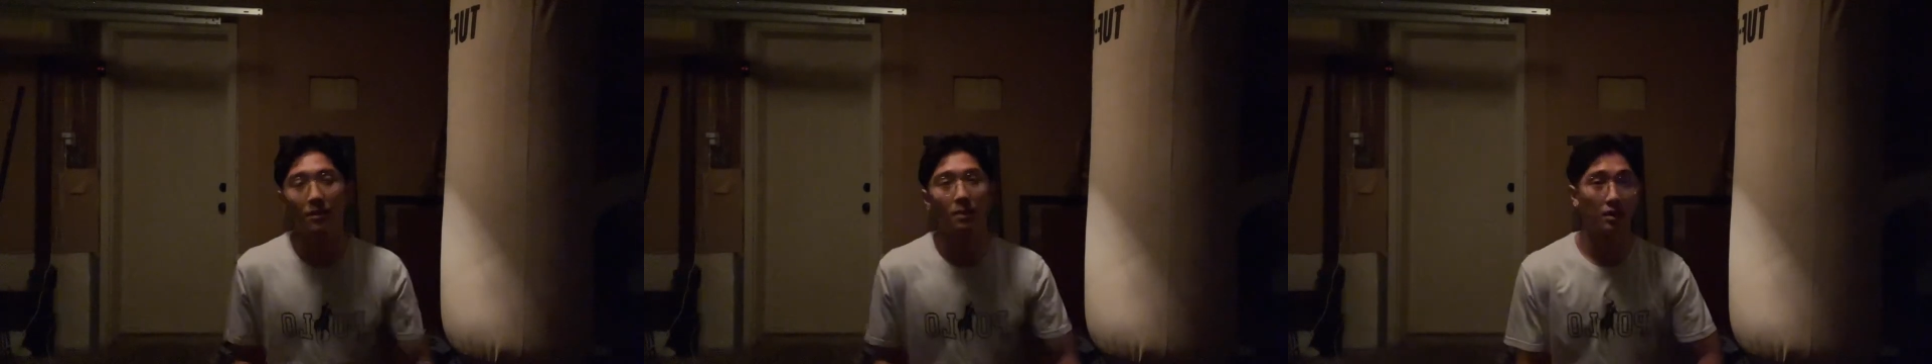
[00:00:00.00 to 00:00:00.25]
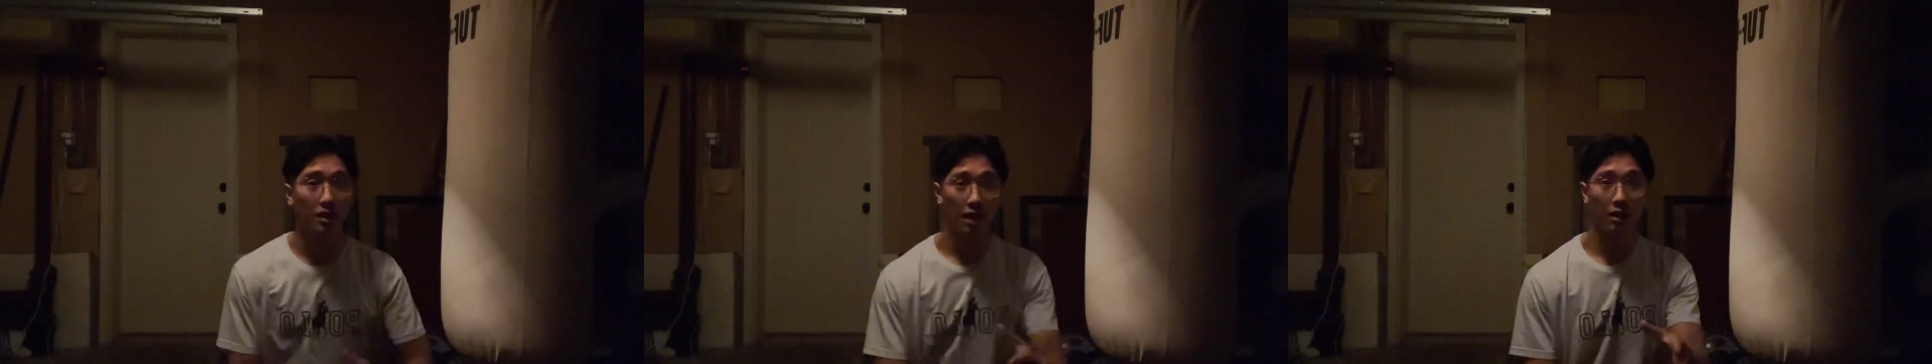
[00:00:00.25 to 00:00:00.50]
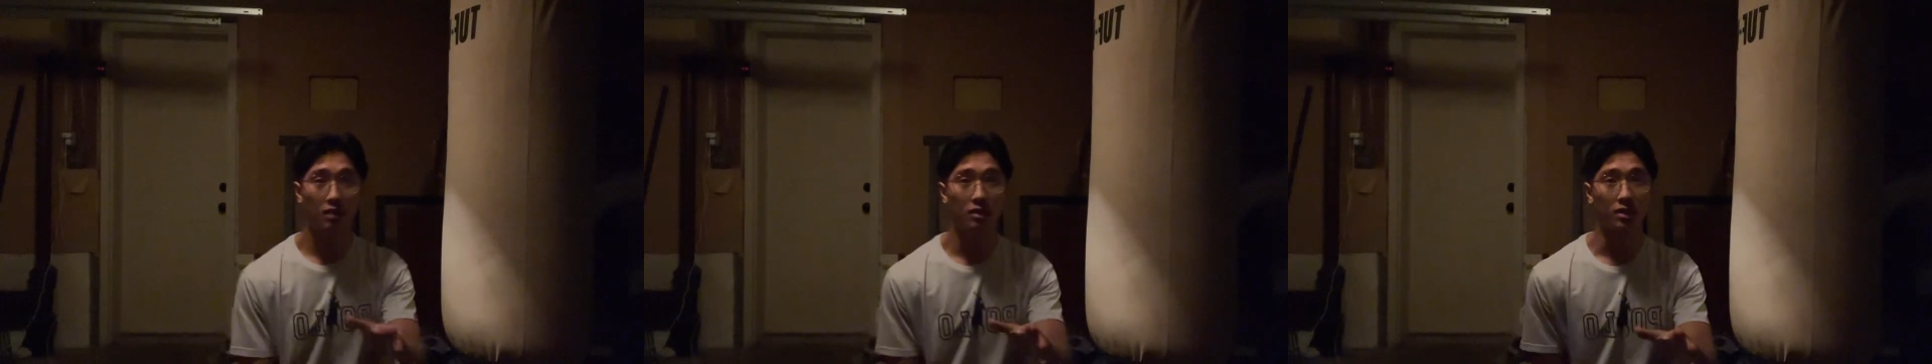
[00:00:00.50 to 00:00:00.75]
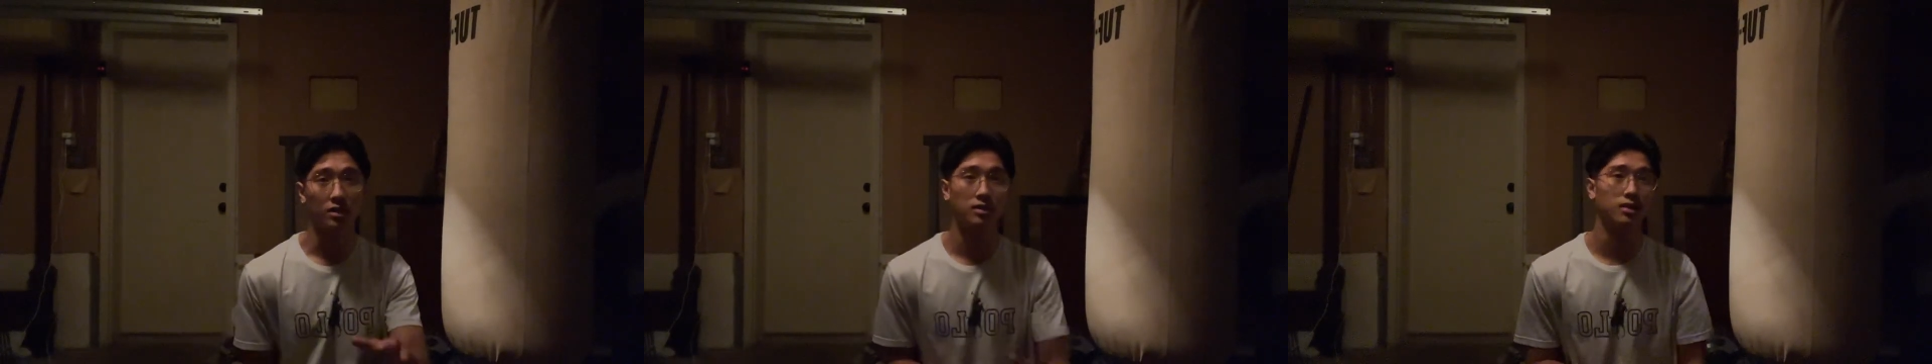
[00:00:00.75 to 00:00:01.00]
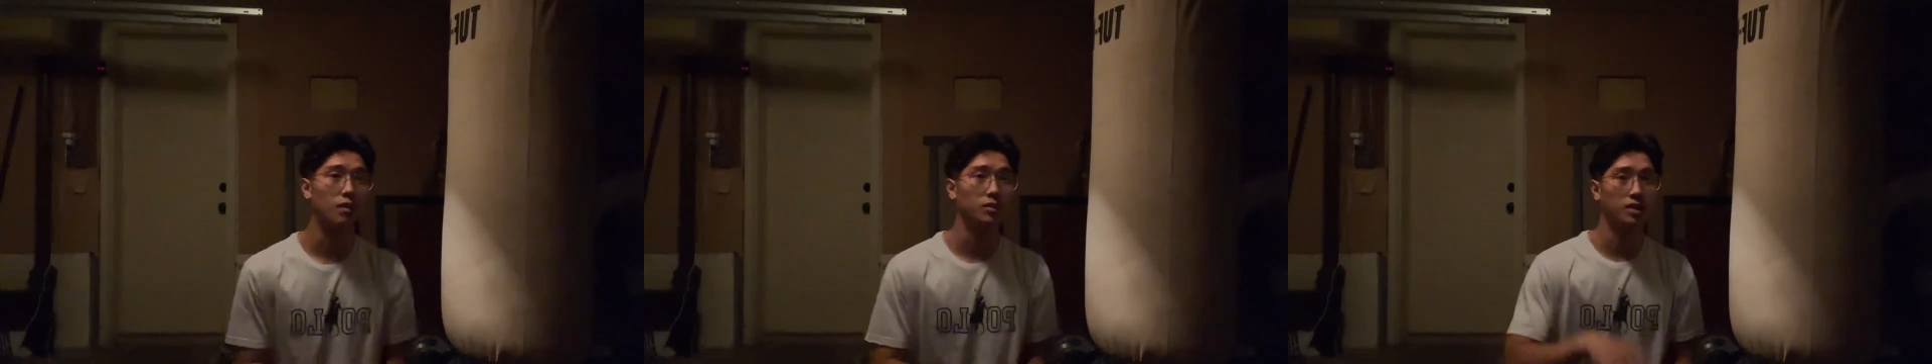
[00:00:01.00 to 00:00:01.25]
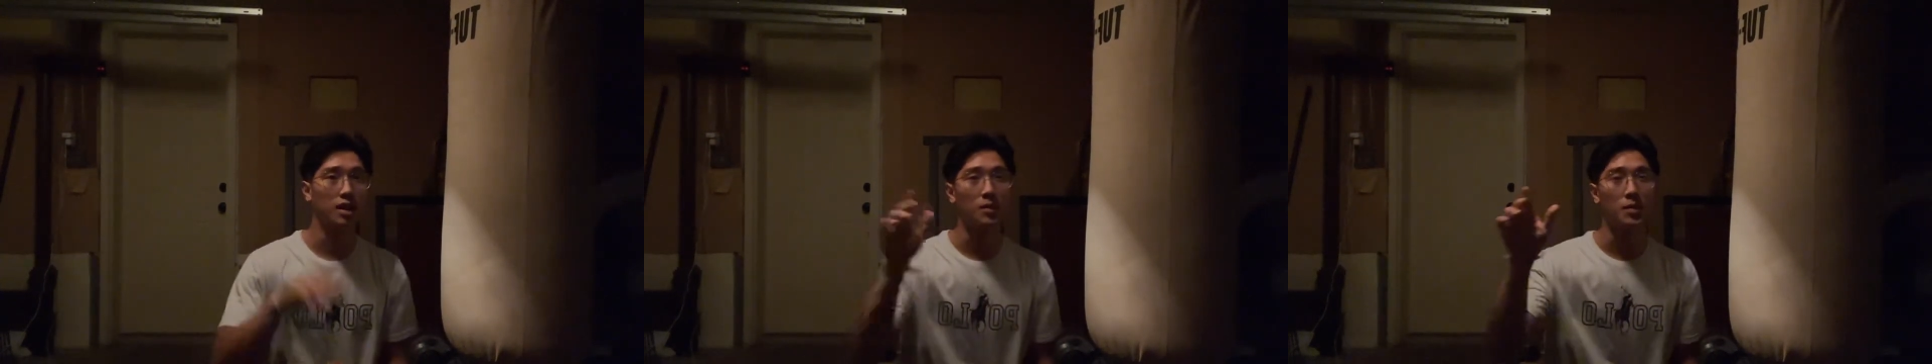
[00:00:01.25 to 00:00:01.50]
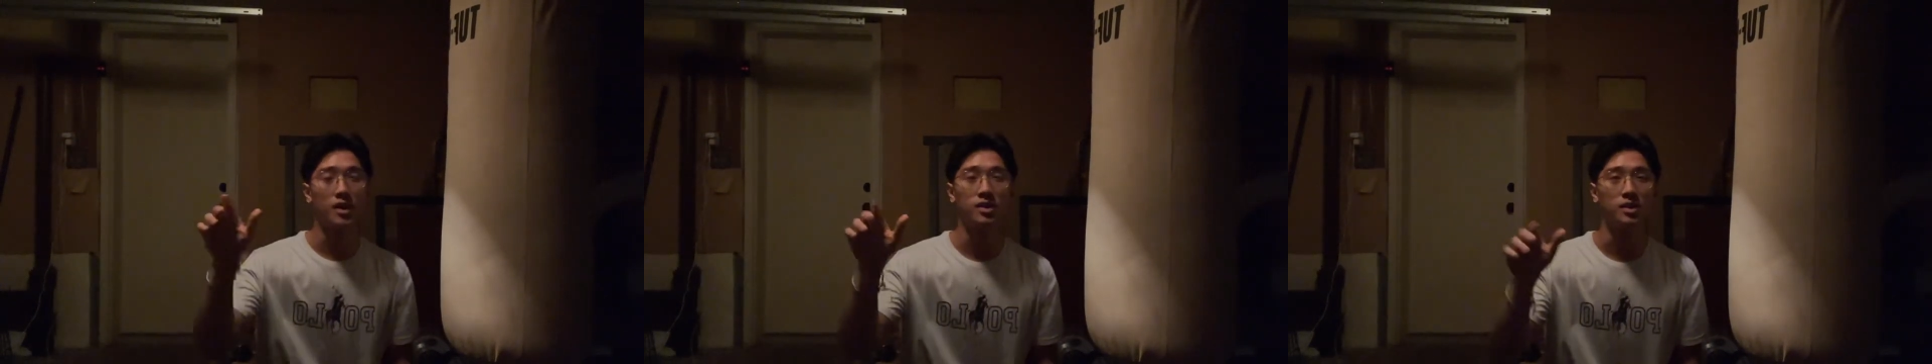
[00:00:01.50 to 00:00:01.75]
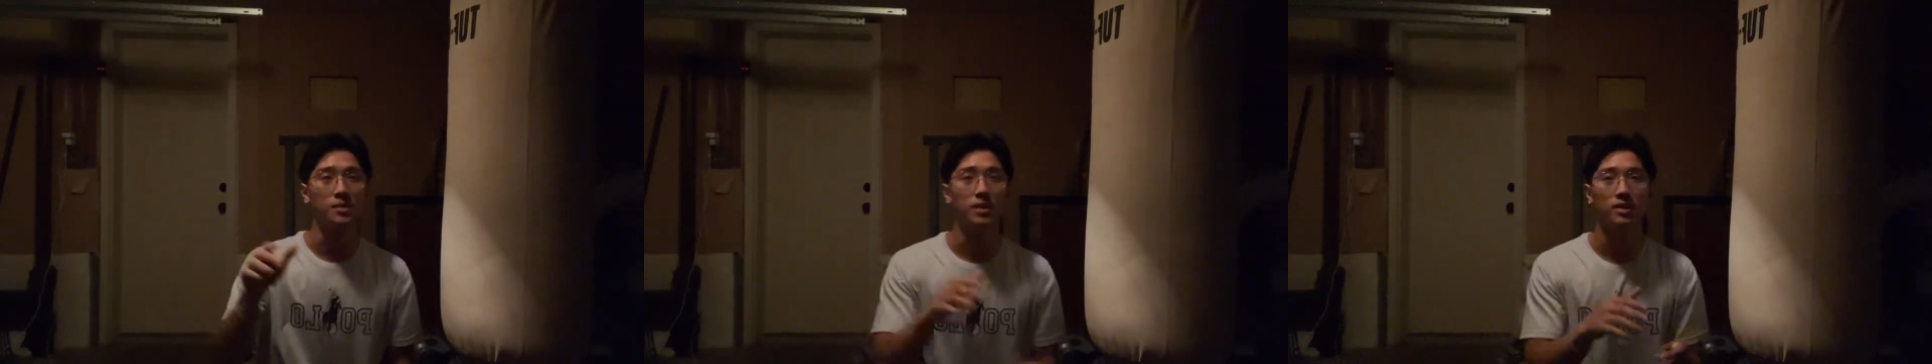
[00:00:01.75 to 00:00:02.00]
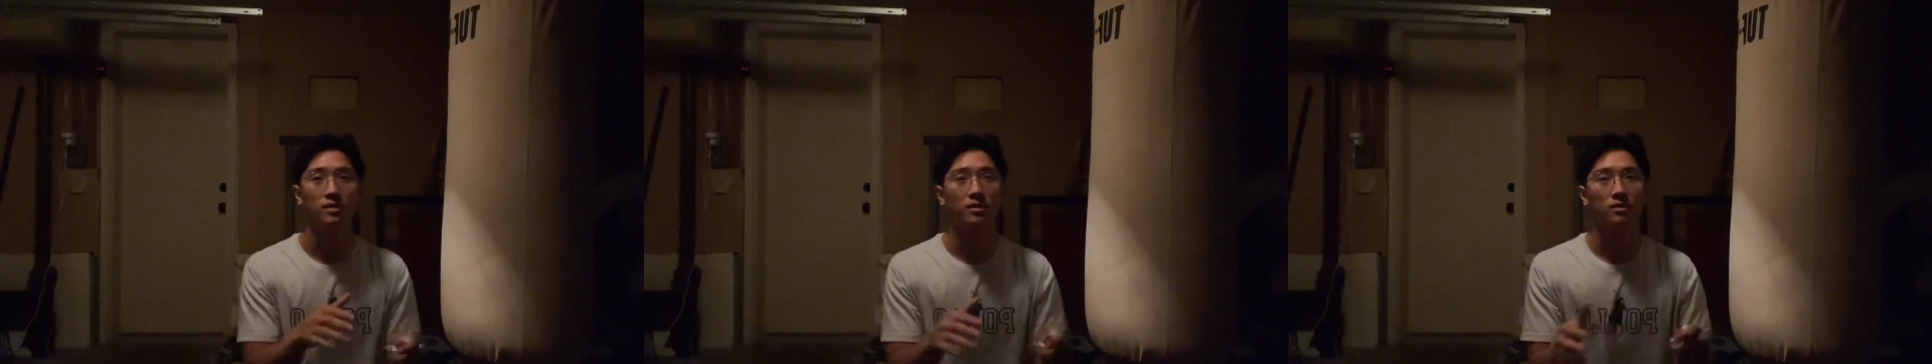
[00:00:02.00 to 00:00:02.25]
But then I learned, and I went to the MMA gym, and